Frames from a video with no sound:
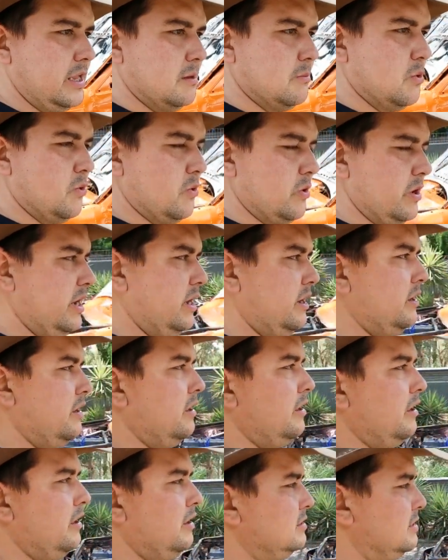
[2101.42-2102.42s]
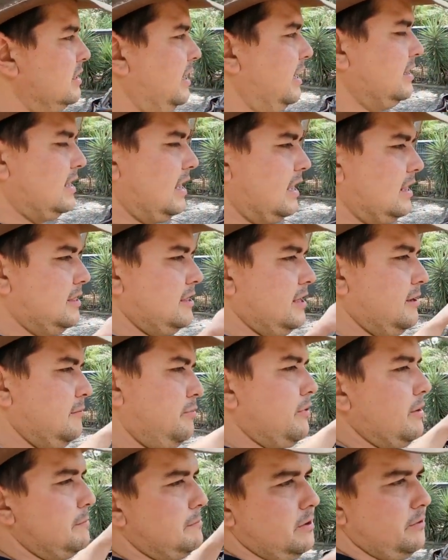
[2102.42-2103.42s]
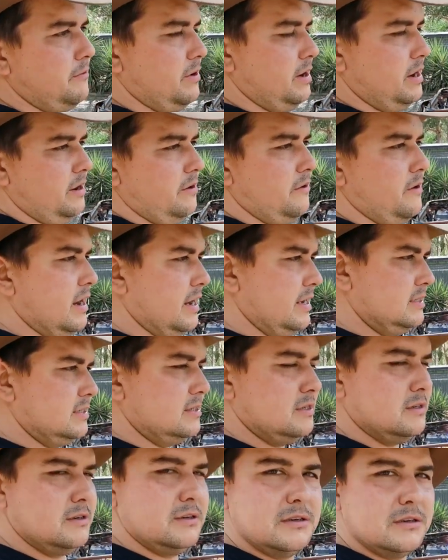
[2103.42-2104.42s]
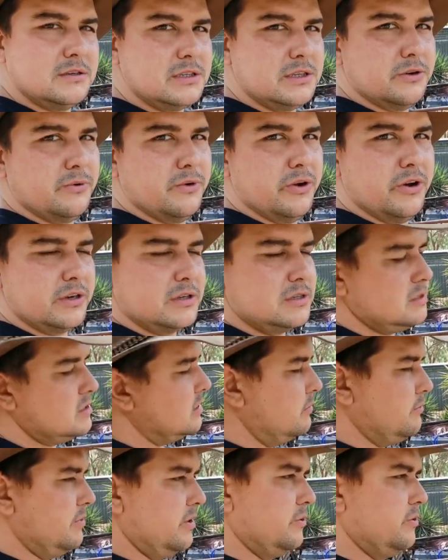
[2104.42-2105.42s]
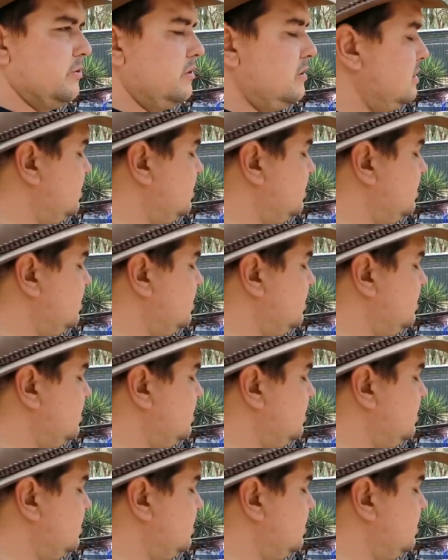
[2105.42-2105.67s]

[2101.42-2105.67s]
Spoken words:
in the morning to get that thing prepped and ready to race still works, so we're good.